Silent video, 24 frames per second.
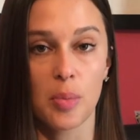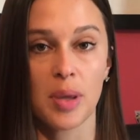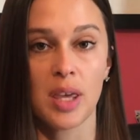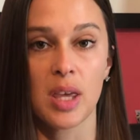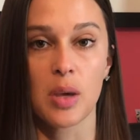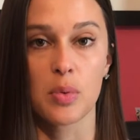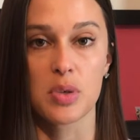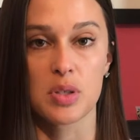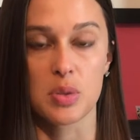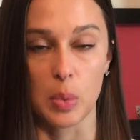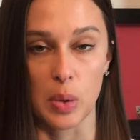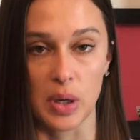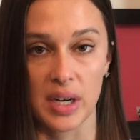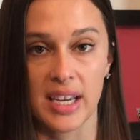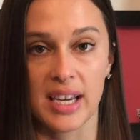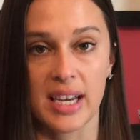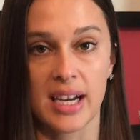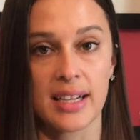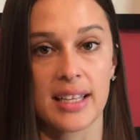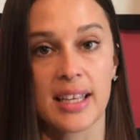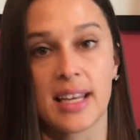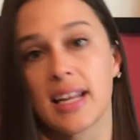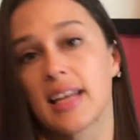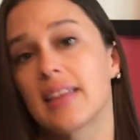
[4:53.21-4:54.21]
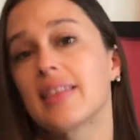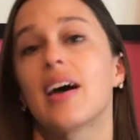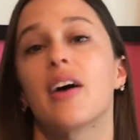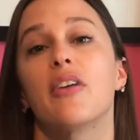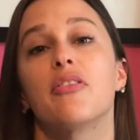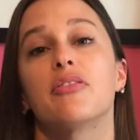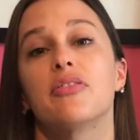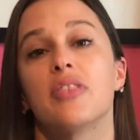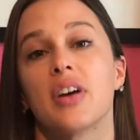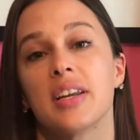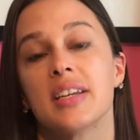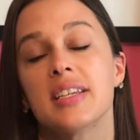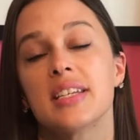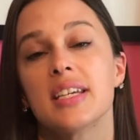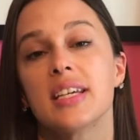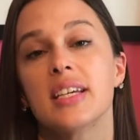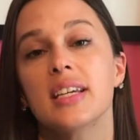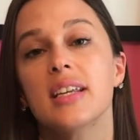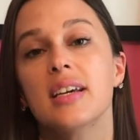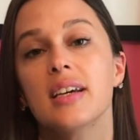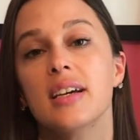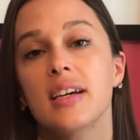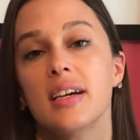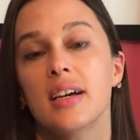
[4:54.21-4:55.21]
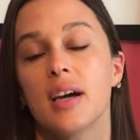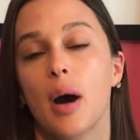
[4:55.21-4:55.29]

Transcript: He was working on getting that funded,